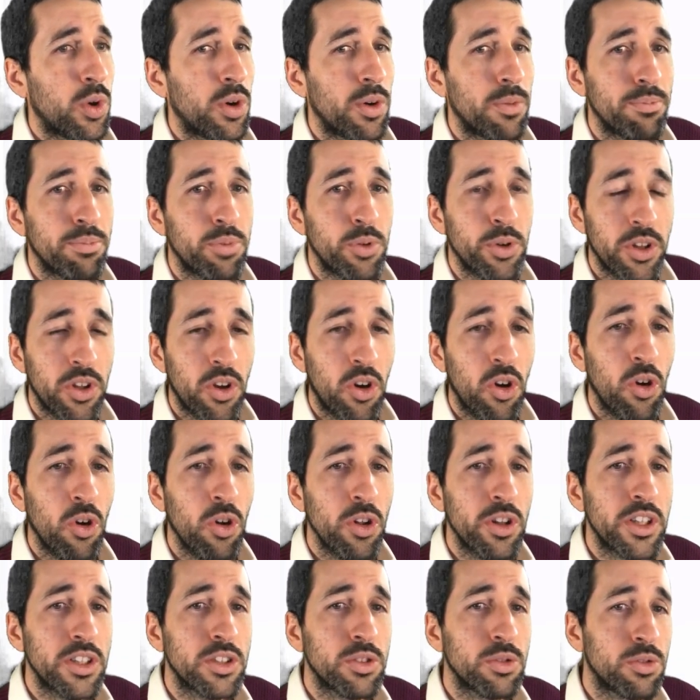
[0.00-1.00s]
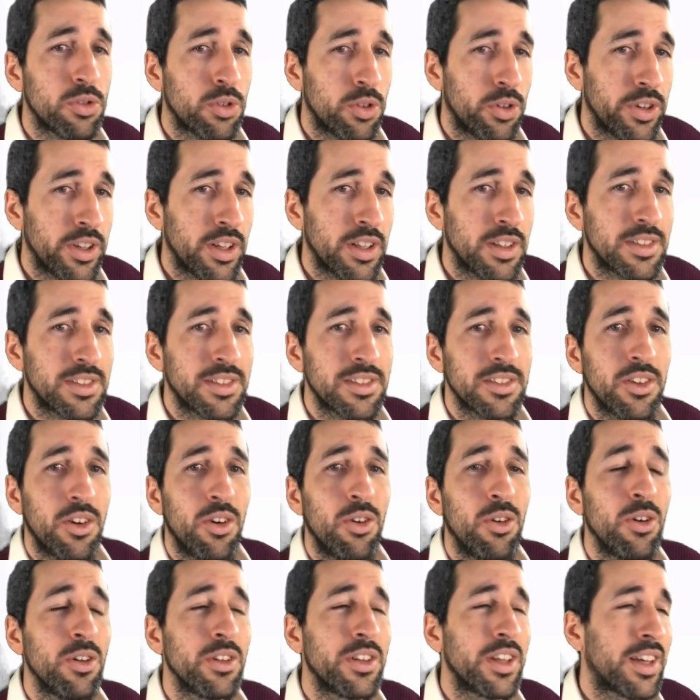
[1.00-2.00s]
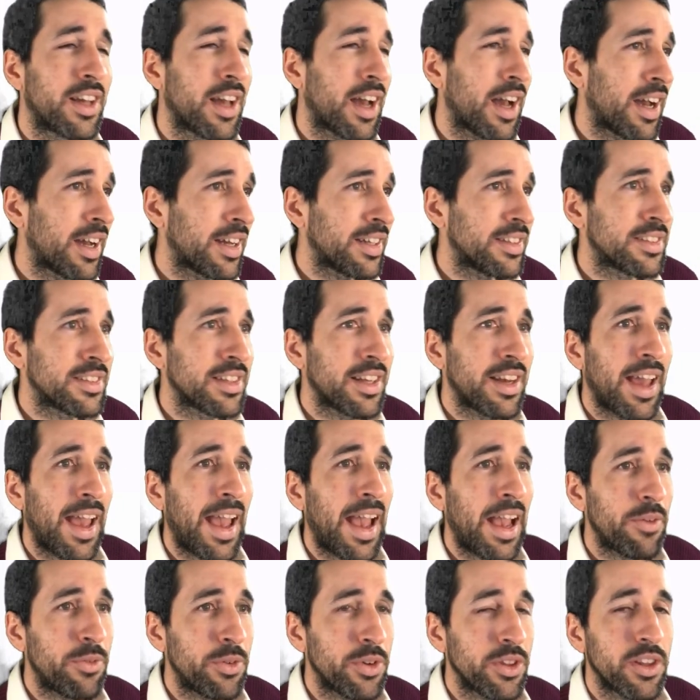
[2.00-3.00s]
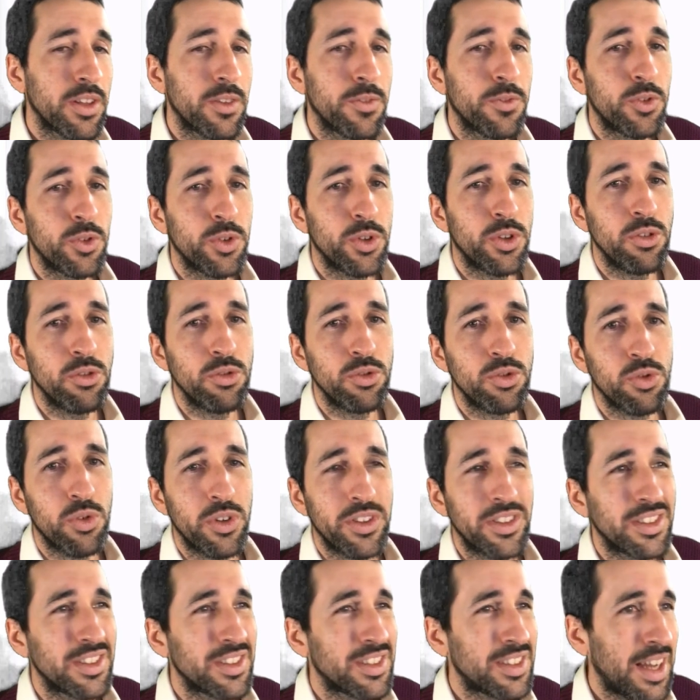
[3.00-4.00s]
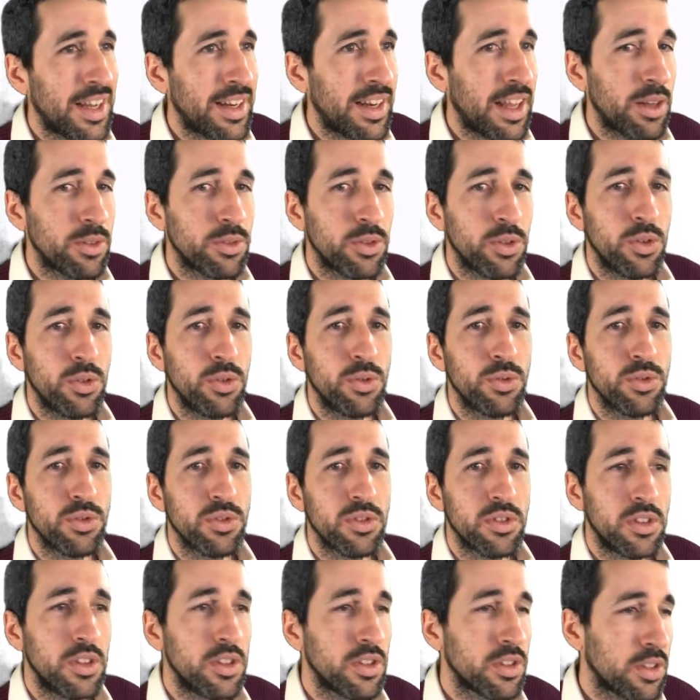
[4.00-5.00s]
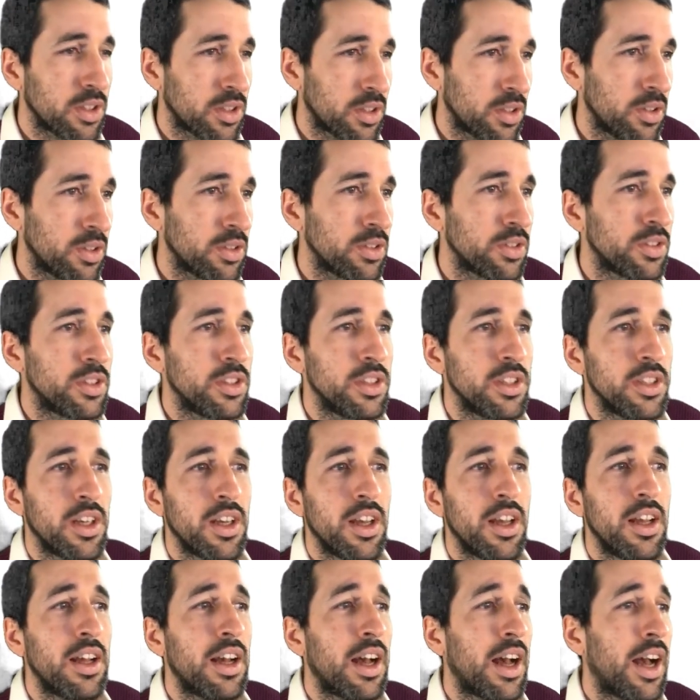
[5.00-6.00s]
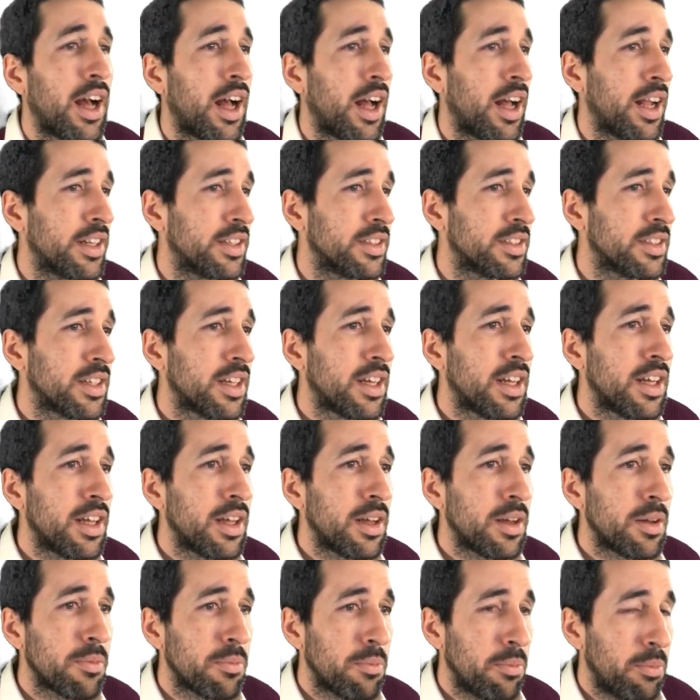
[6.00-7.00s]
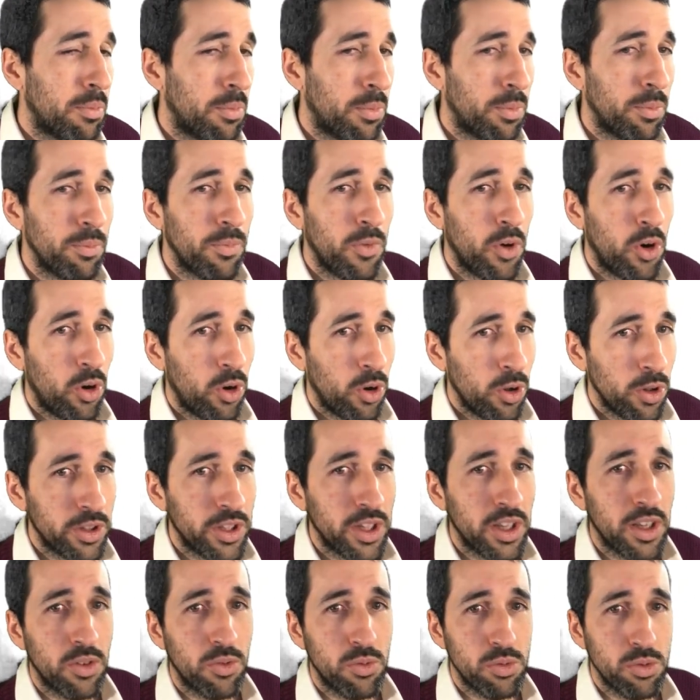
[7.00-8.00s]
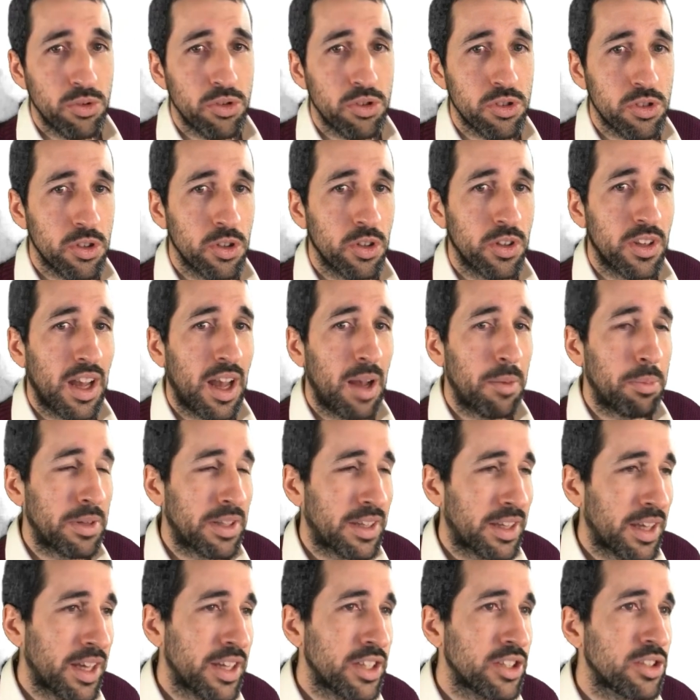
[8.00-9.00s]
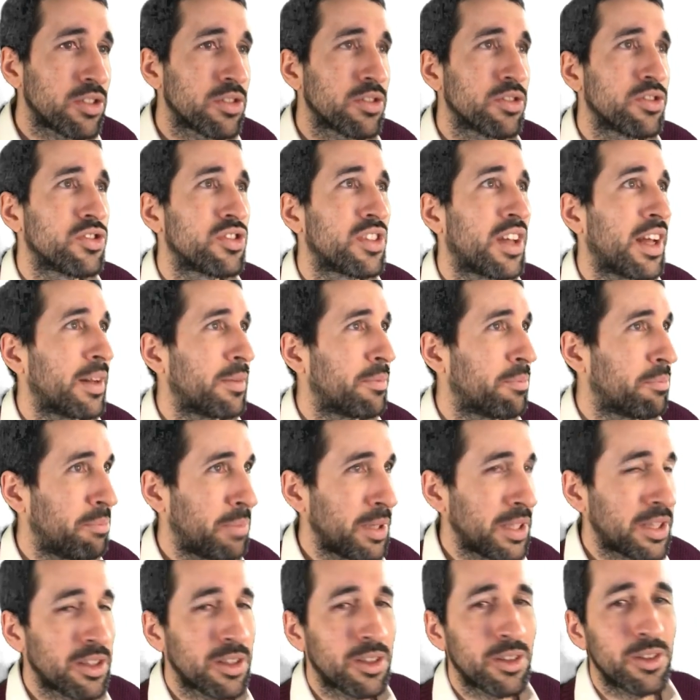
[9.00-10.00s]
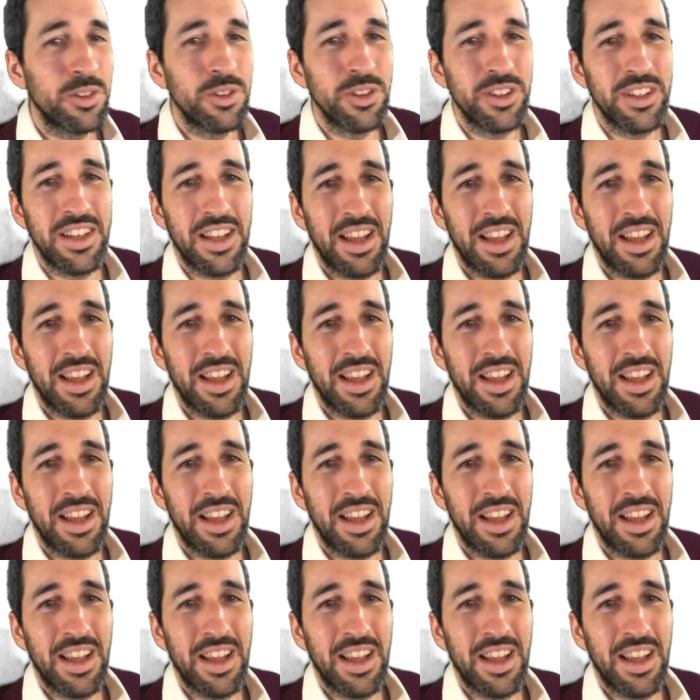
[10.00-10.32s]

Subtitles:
putting all the tutorials, all the guides, and everything for you to understand how to use this technology and all the rootstock applications and Bitcoin